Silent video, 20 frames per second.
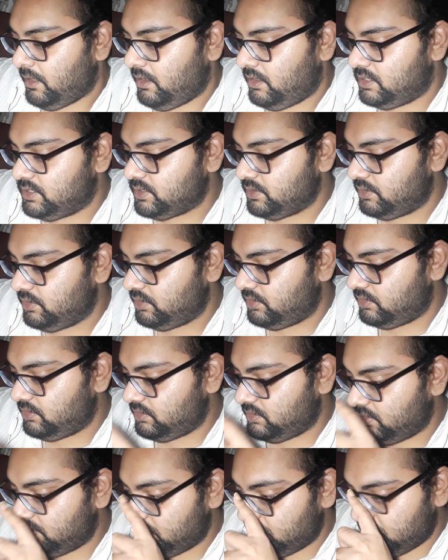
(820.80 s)
So
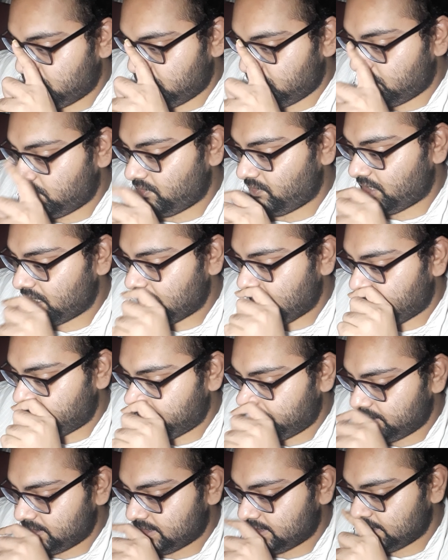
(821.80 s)
what
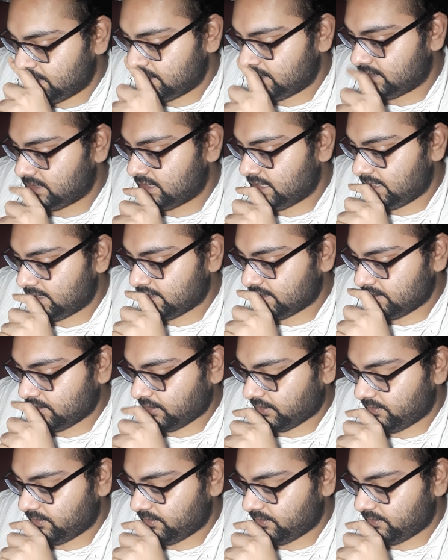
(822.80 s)
happens is that